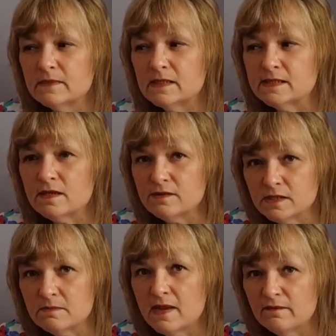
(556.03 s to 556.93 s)
start
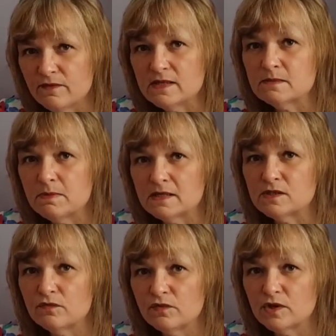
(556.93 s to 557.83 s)
to make things
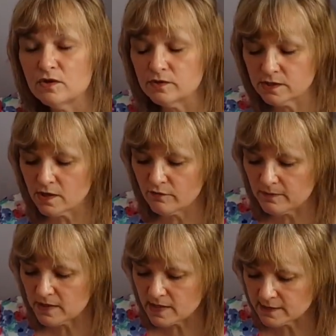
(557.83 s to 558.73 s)
better for yourself,
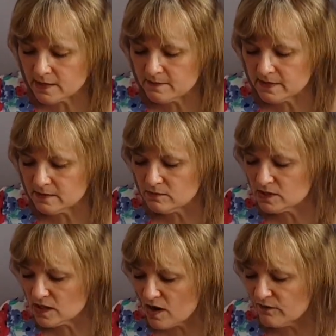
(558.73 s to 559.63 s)
but there's going to be some
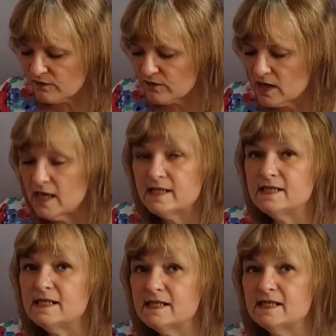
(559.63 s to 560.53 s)
tough
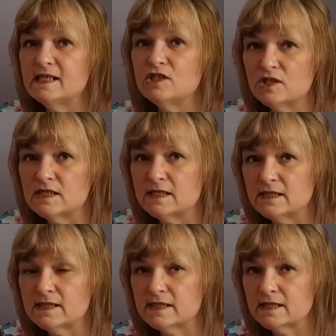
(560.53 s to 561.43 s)

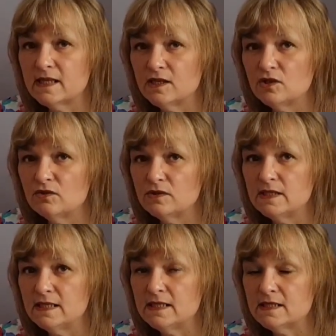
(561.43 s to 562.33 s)
decisions that you'll
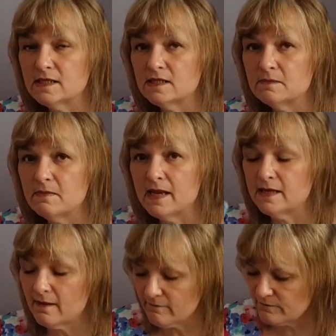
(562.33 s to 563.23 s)
need to
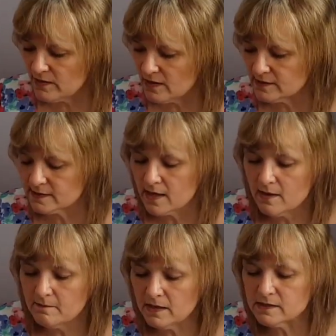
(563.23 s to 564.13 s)
make first.
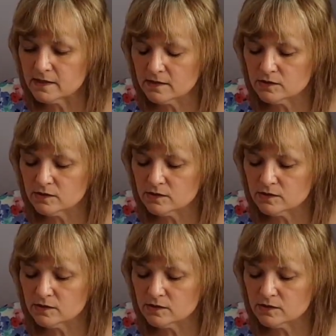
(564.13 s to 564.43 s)
But